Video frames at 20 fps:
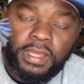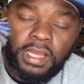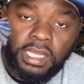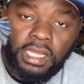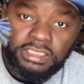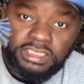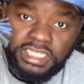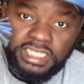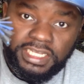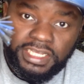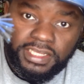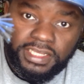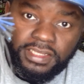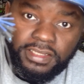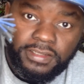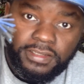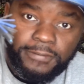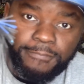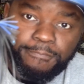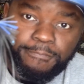a jig.
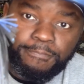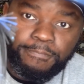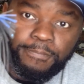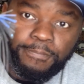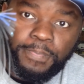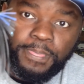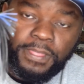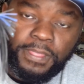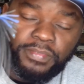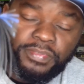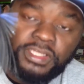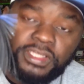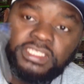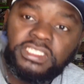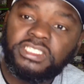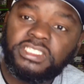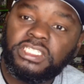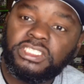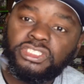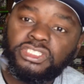This
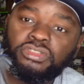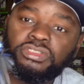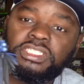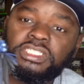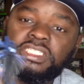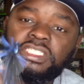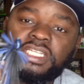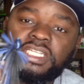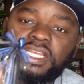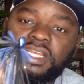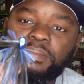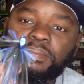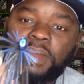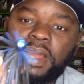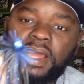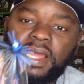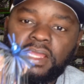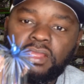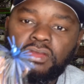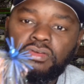is the Juicy Jig
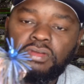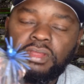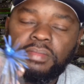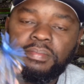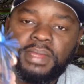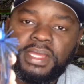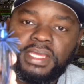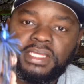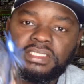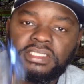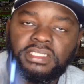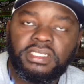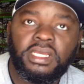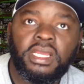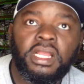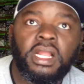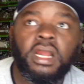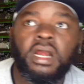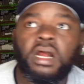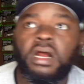by Guggen Baits.
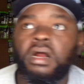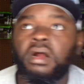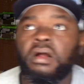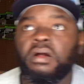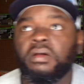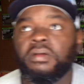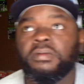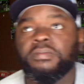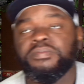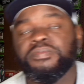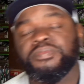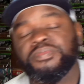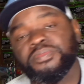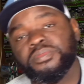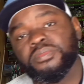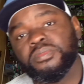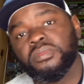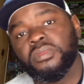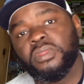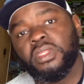
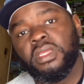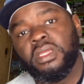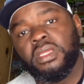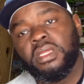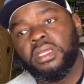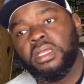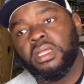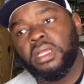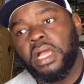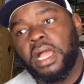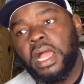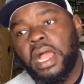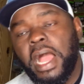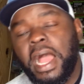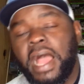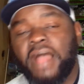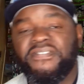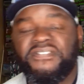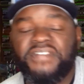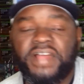
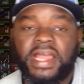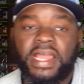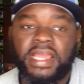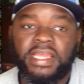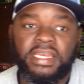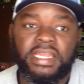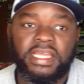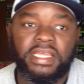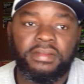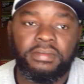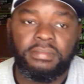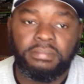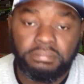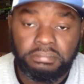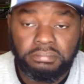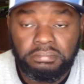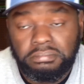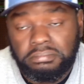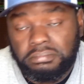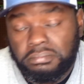I find that
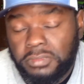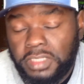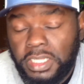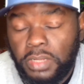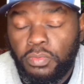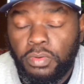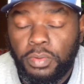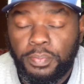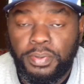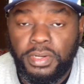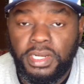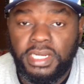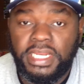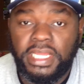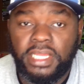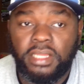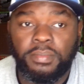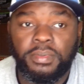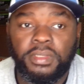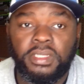they work pretty
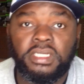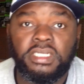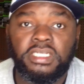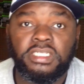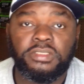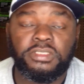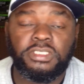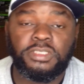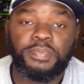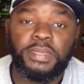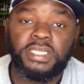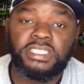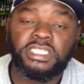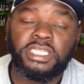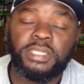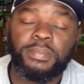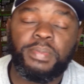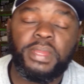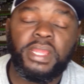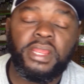daggum good, especially
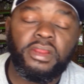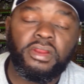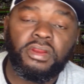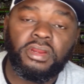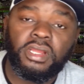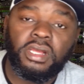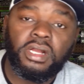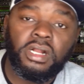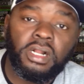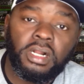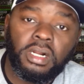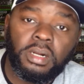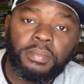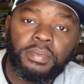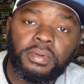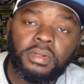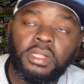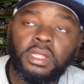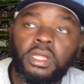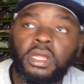paired up
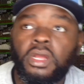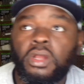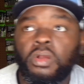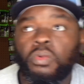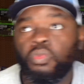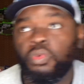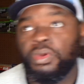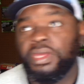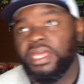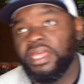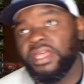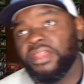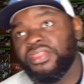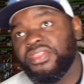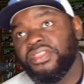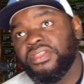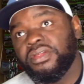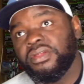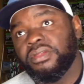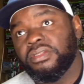
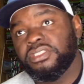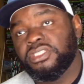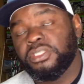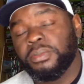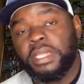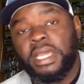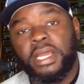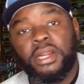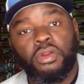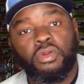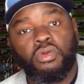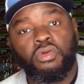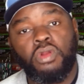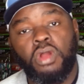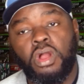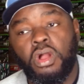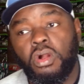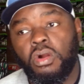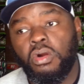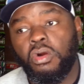with some kind of
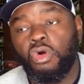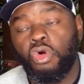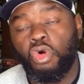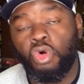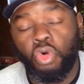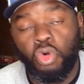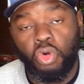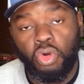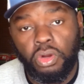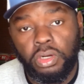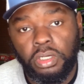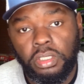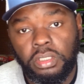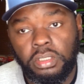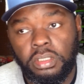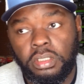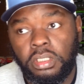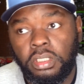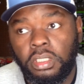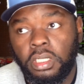crawl or
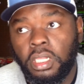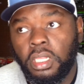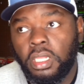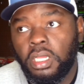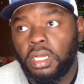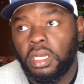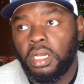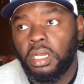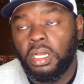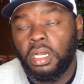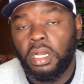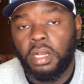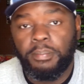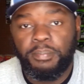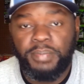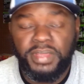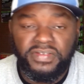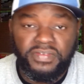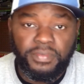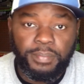
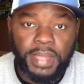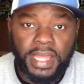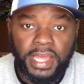beaver